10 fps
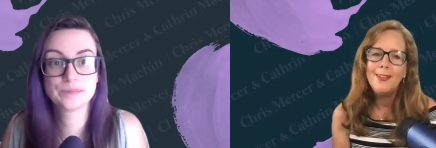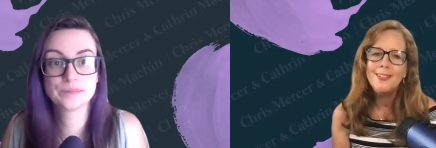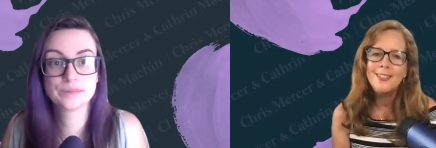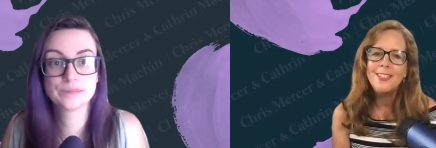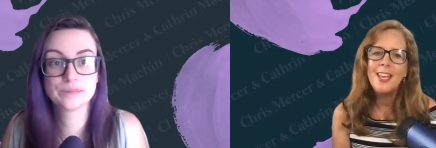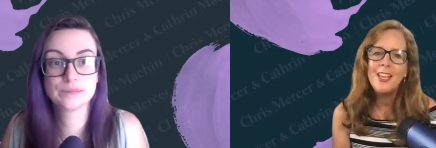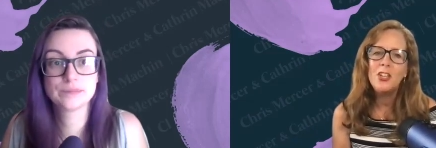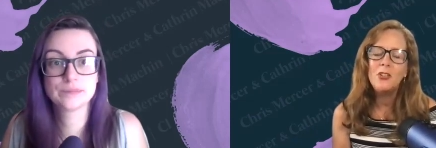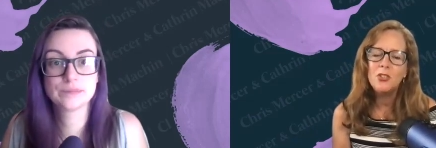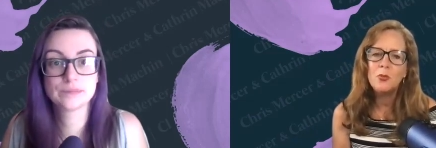Speaker 1: to take
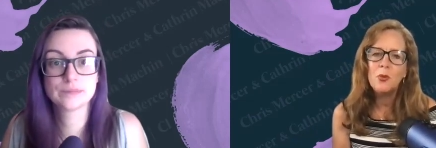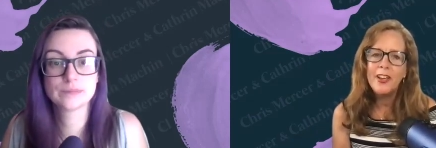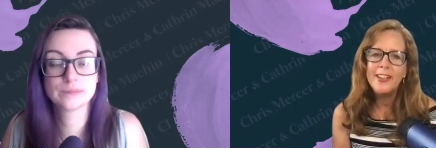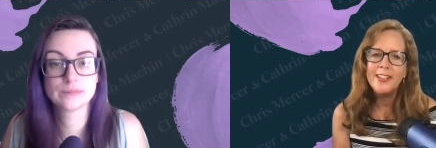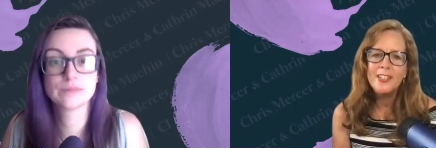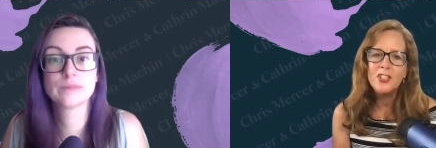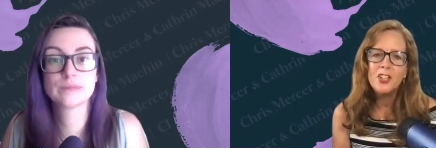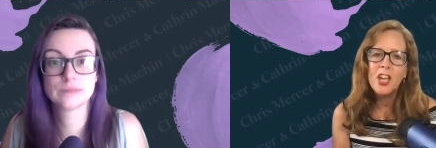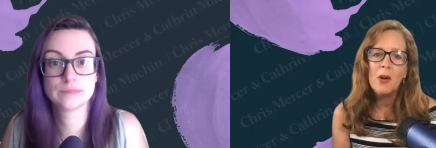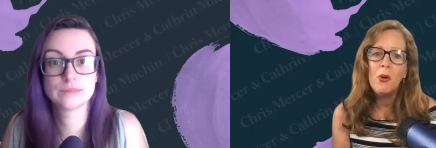you to where you need to
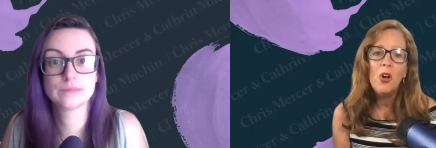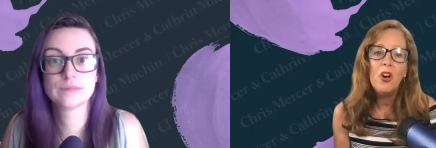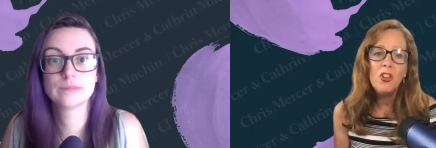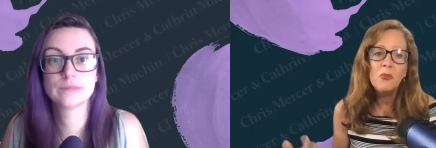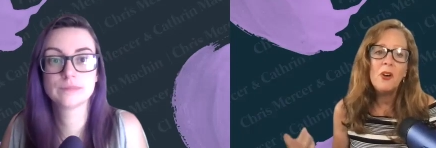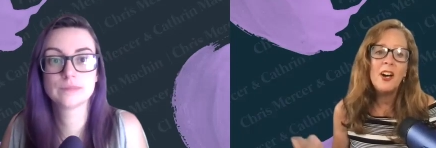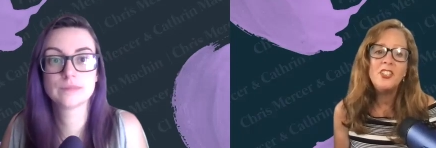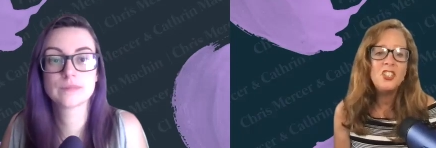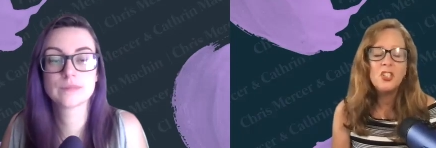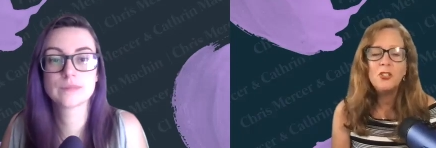go. Otherwise,
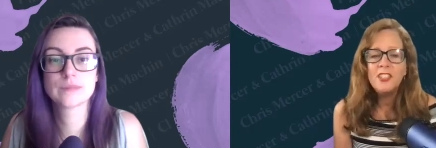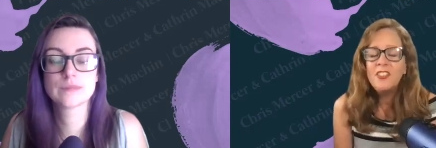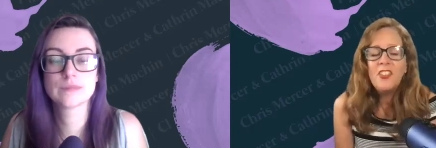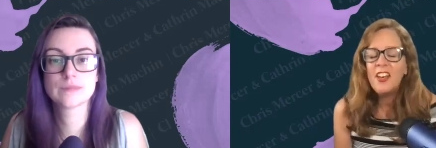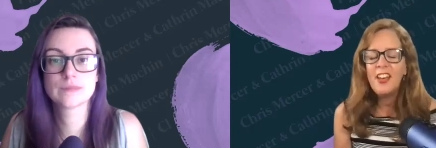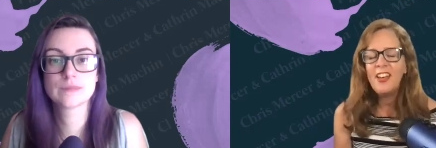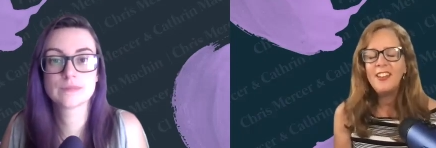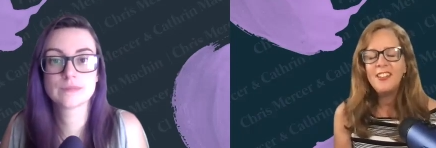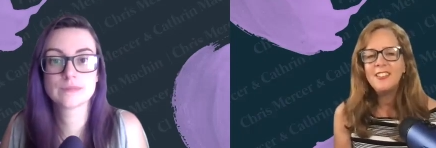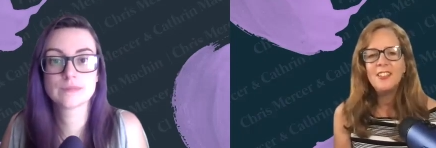you don't. You're there.
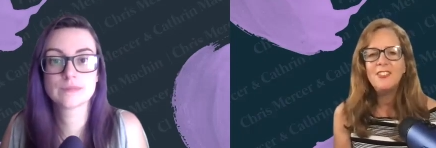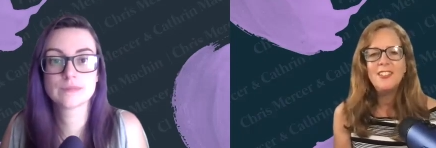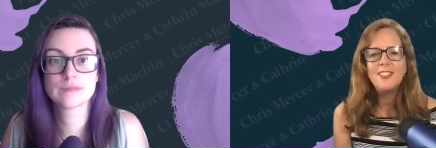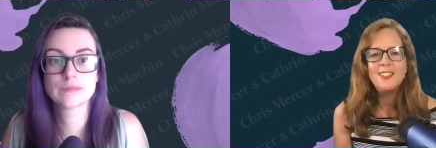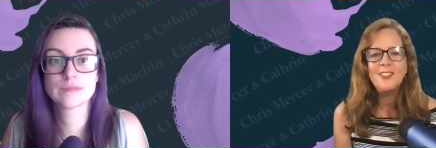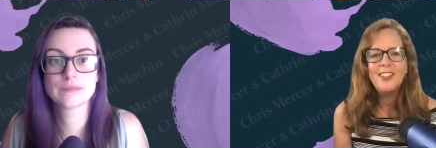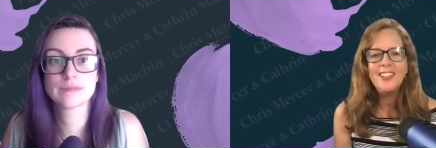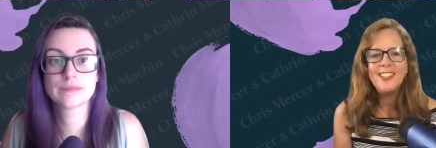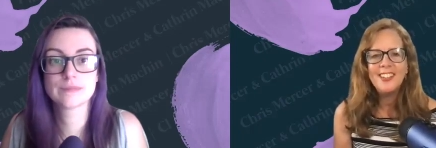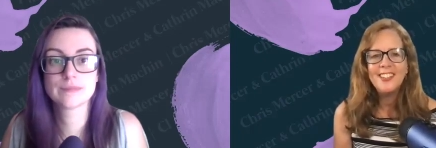You don't need to do
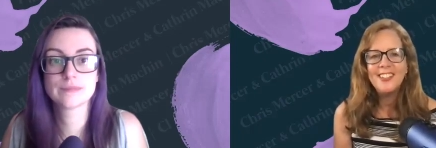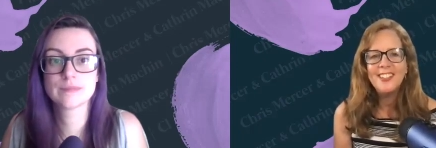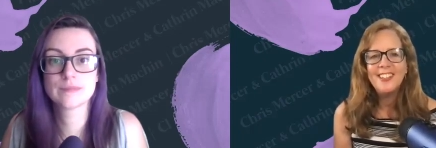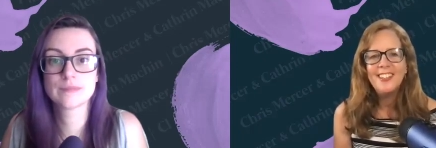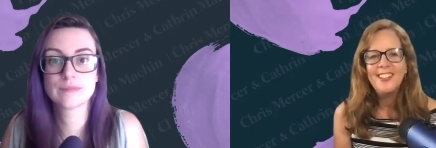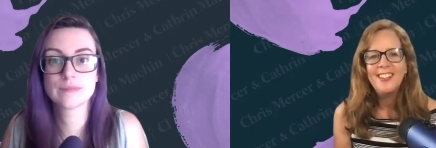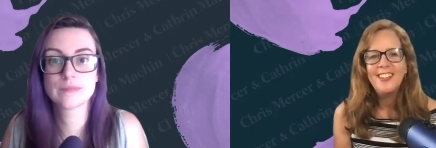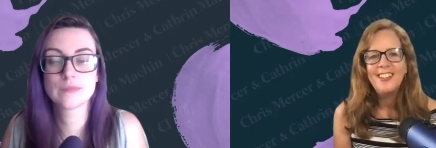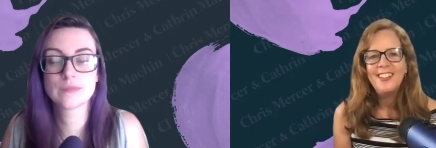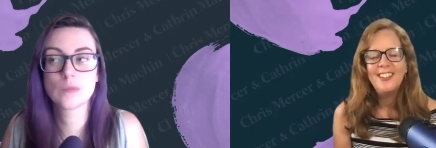anything.
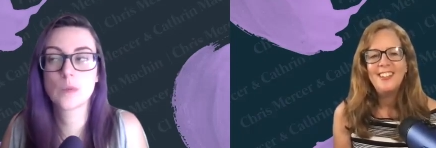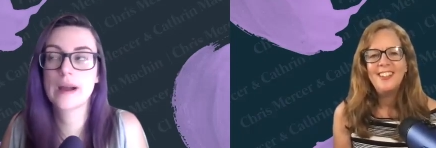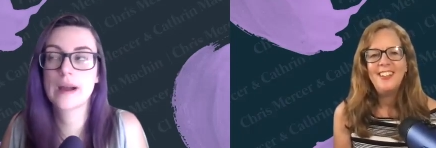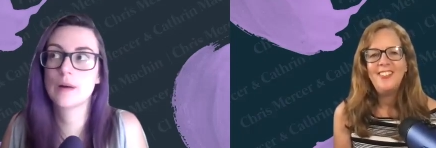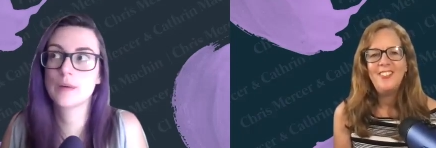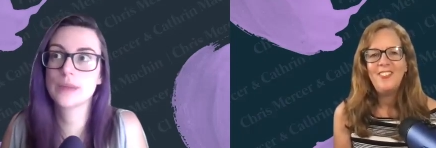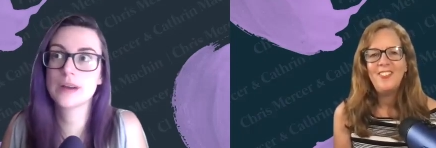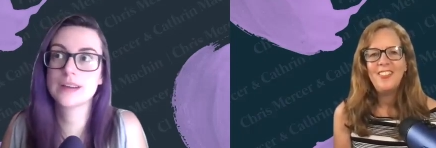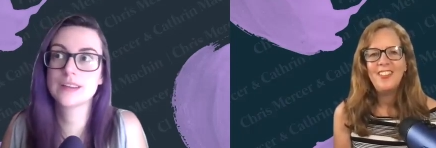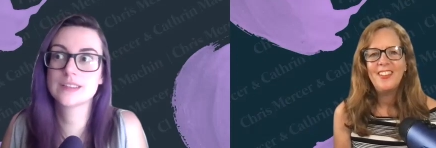Mm.
Speaker 2: Wow, that
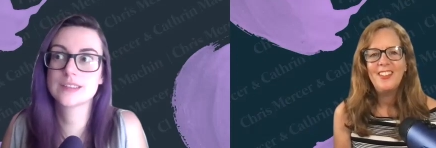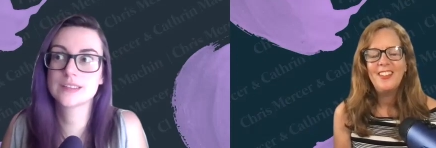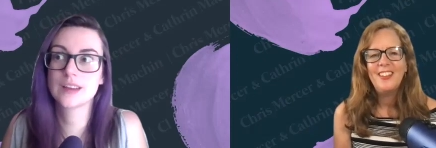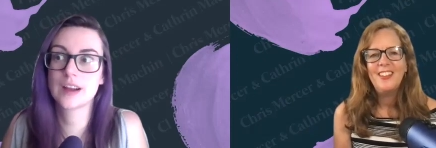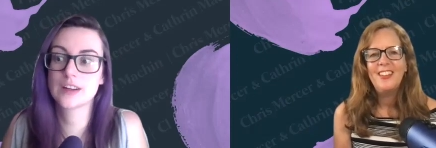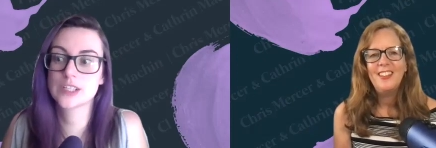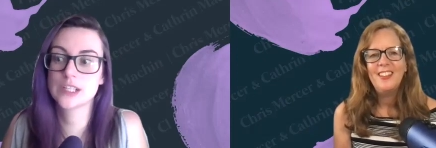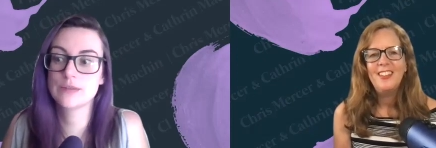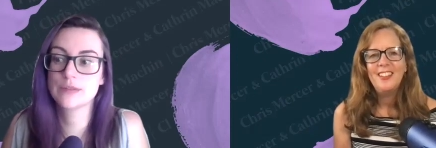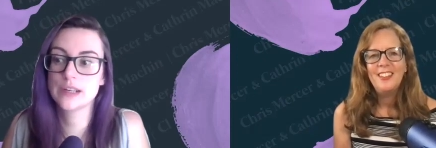is actually
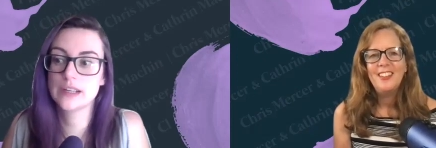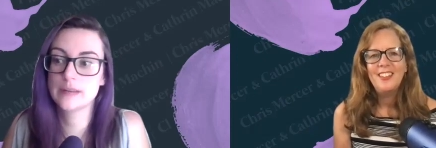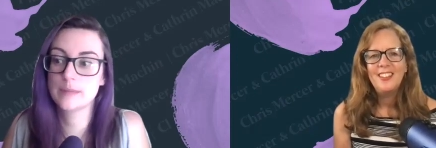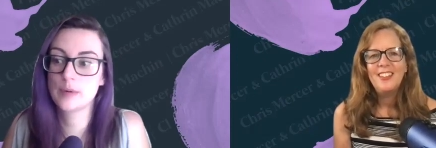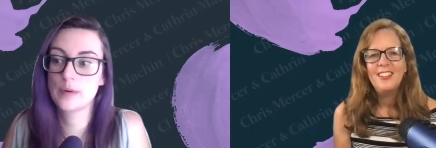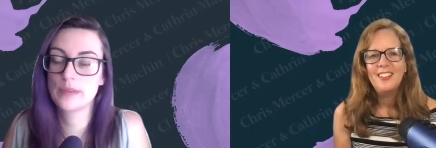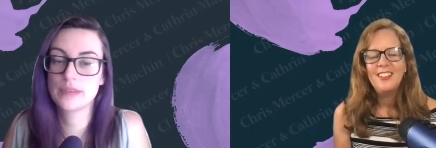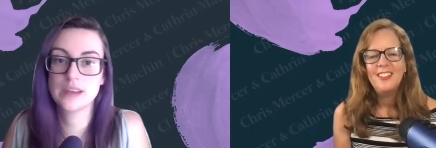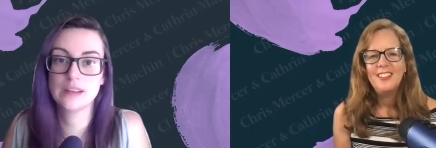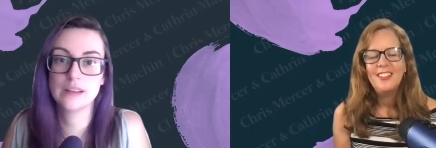a really important
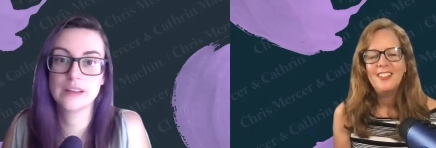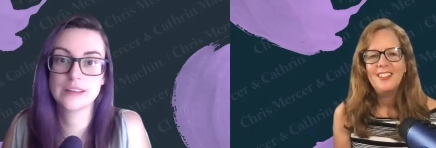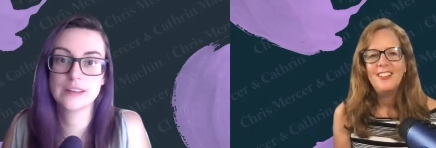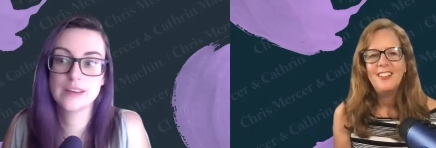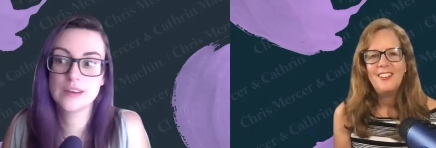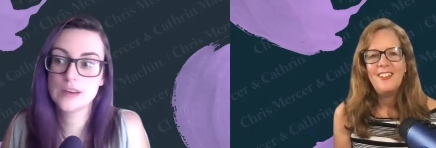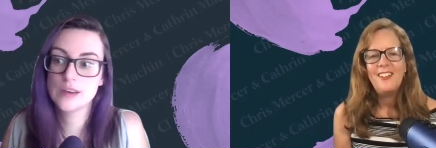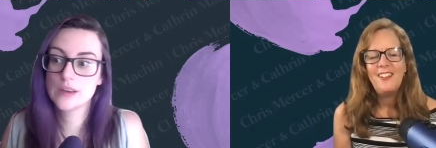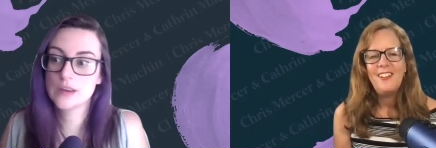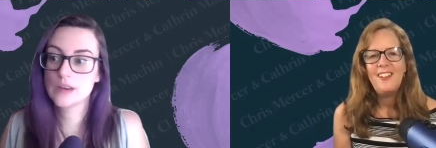thing. Like,
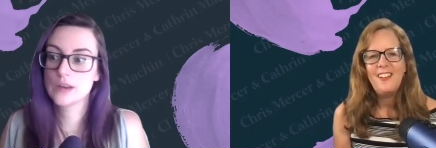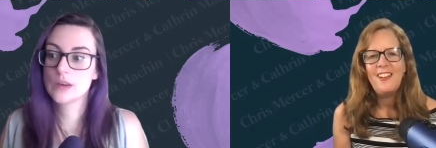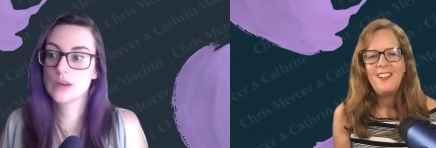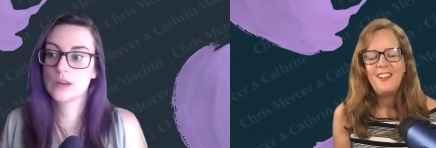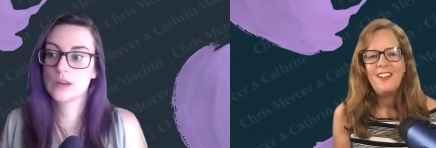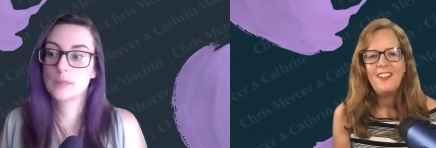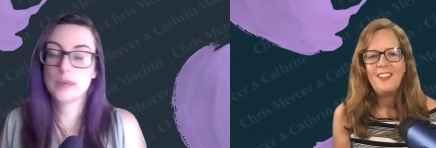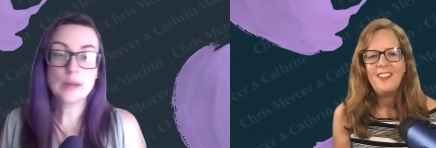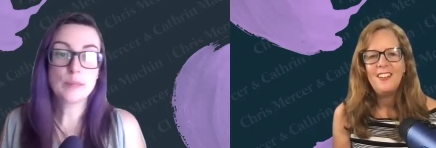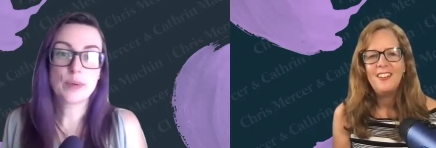yeah.
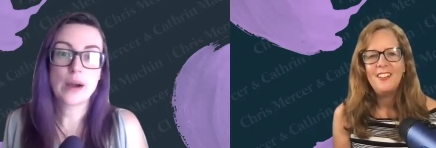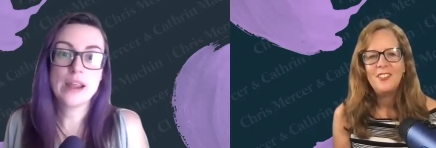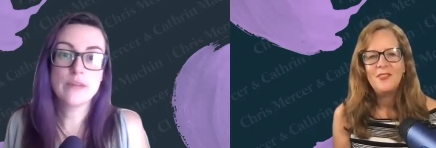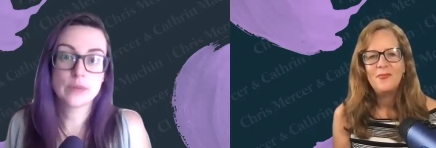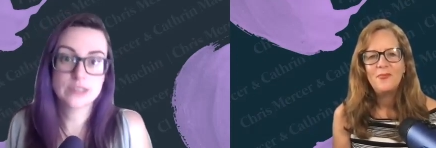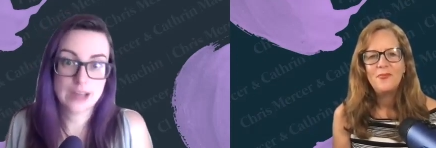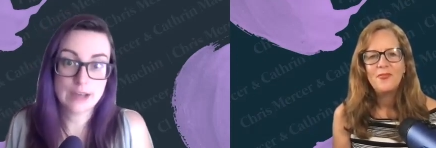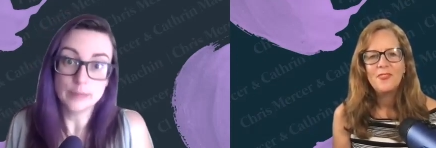being brave wasn't ever